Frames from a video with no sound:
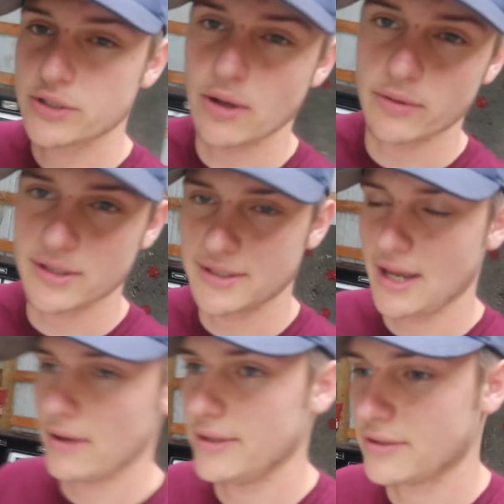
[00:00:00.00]
stoked to
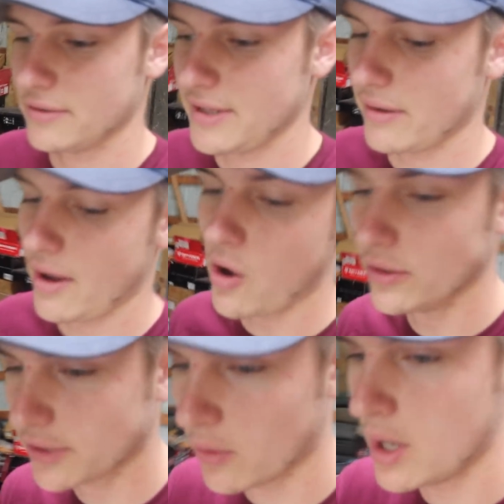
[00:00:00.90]
see how this turns out. Now,
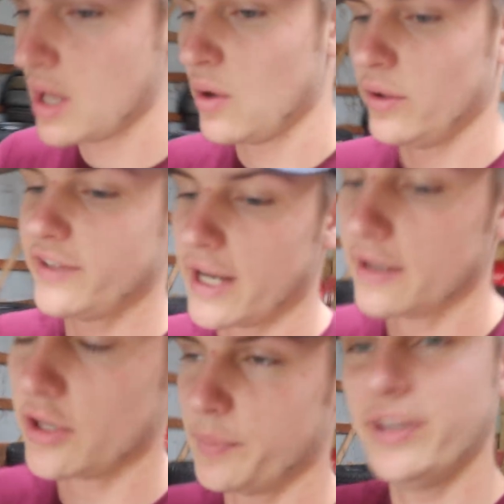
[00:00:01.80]
also, we've got
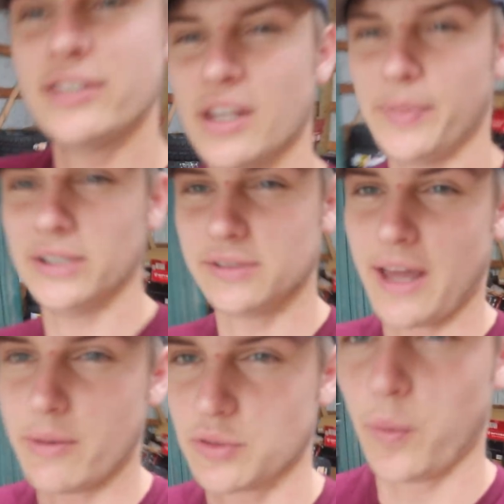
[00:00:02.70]
another piece of the puzzle
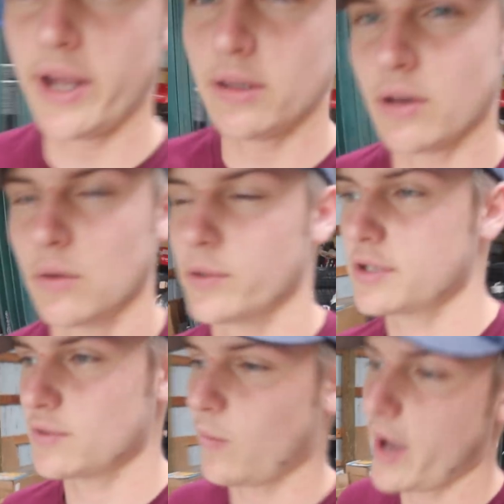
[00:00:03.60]
that I was waiting on,
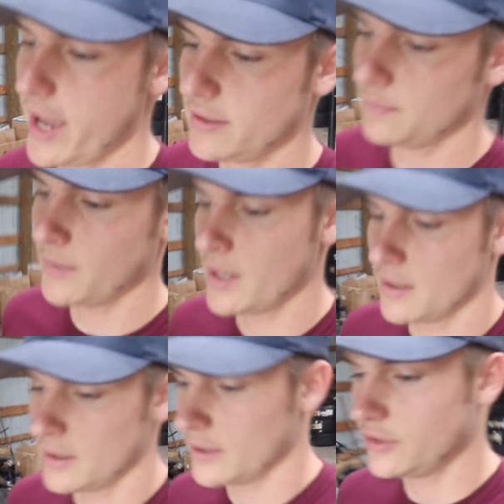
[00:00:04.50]
which is why I had them
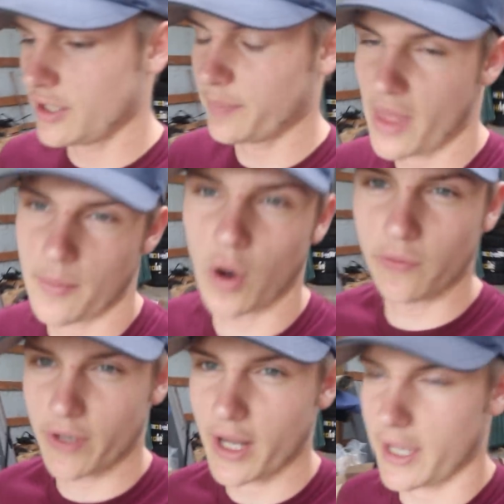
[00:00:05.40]
ship them
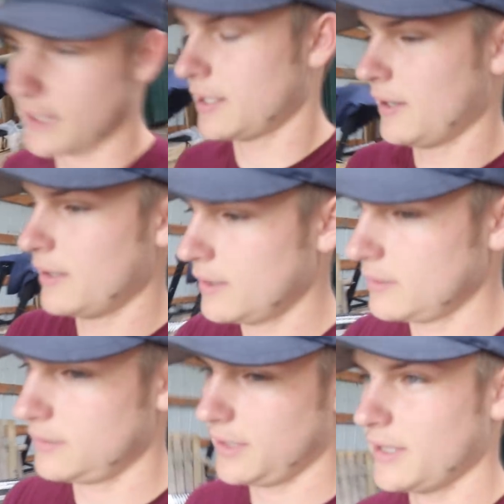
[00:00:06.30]
overnight
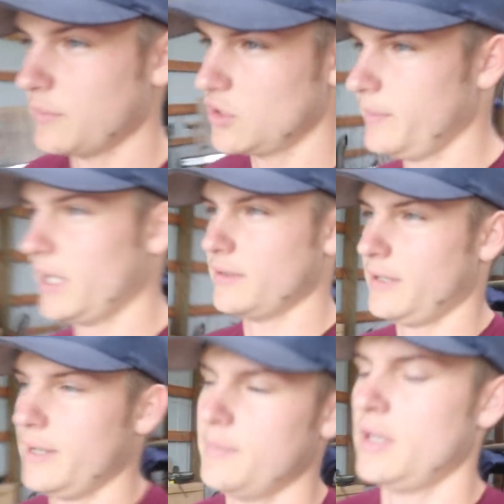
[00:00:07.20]
to get them to me on
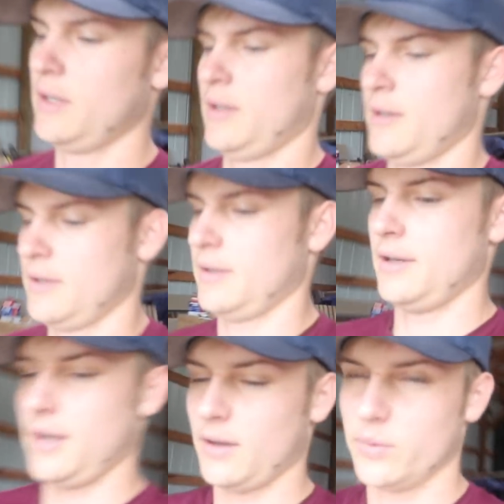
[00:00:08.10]
time.
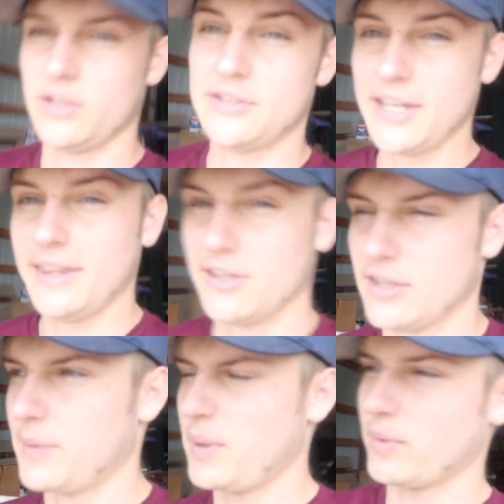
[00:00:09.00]
And when you see these, a
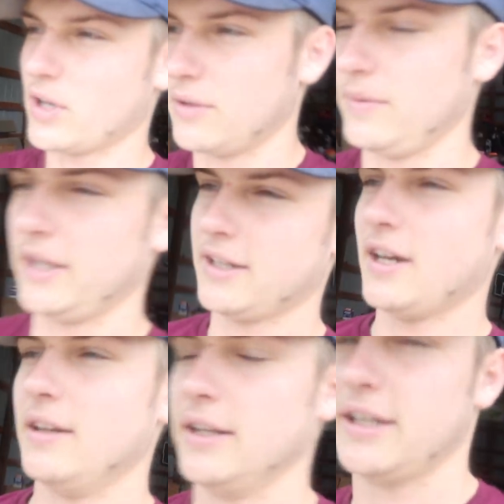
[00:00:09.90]
lot of people are gonna like
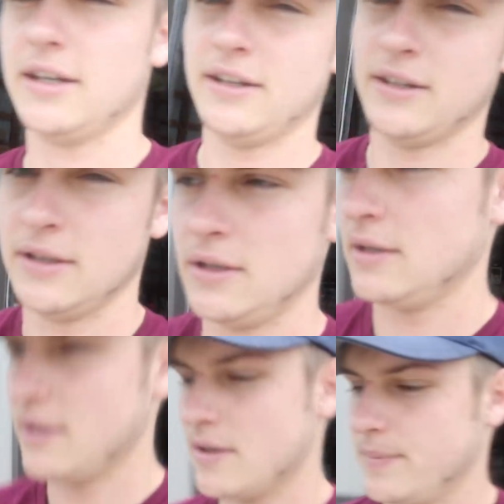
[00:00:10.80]
kind of like
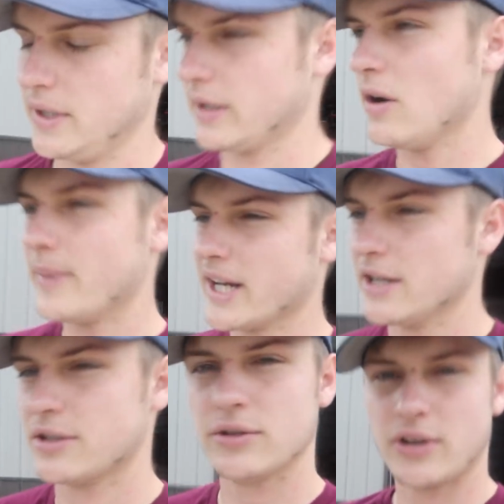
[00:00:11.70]
be like, oh my
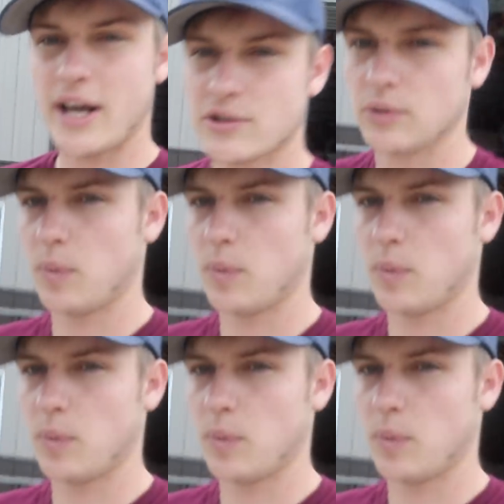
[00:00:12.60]
gosh, those are an actual